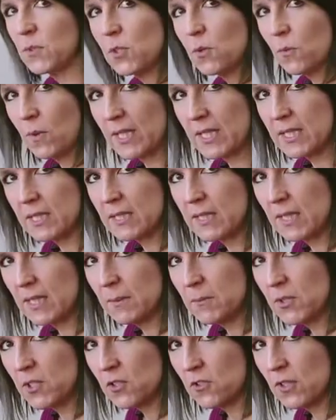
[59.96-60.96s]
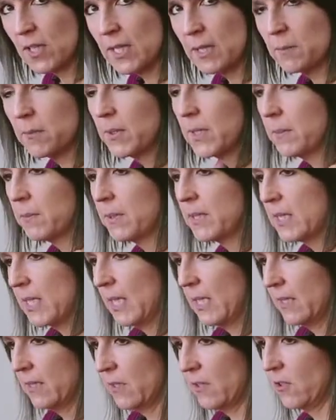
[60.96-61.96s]
when you want to sit up straight, people
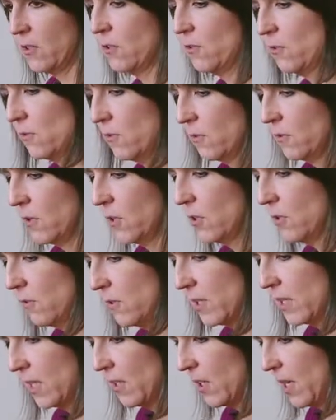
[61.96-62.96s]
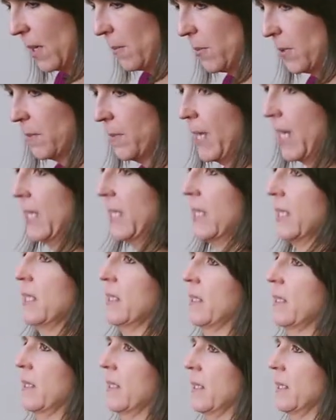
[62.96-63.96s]
tend to use their upper body
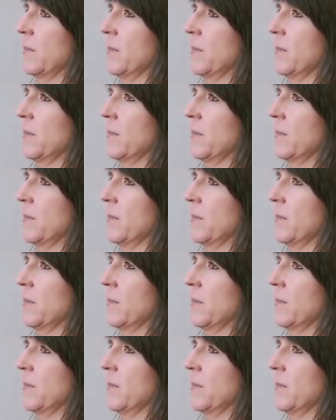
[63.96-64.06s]
to sit